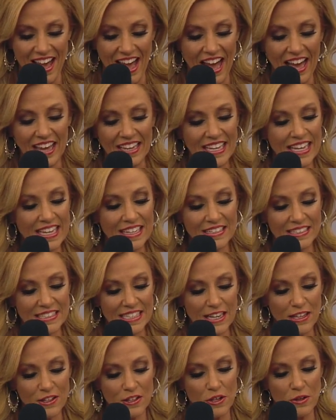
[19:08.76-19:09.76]
I can't
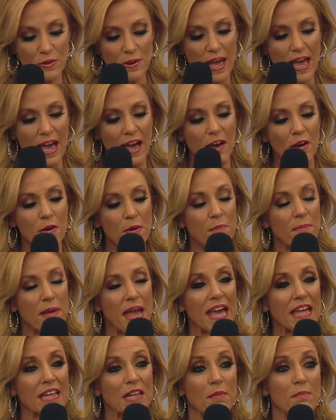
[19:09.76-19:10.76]
tell you how
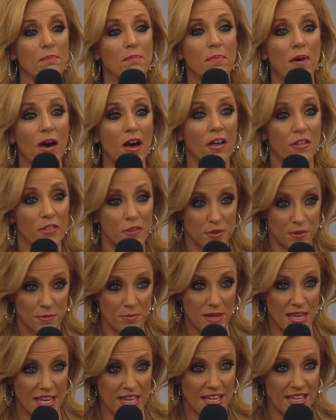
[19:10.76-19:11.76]
bad it bothered
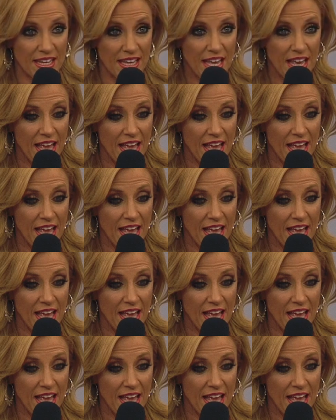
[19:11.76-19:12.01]
me.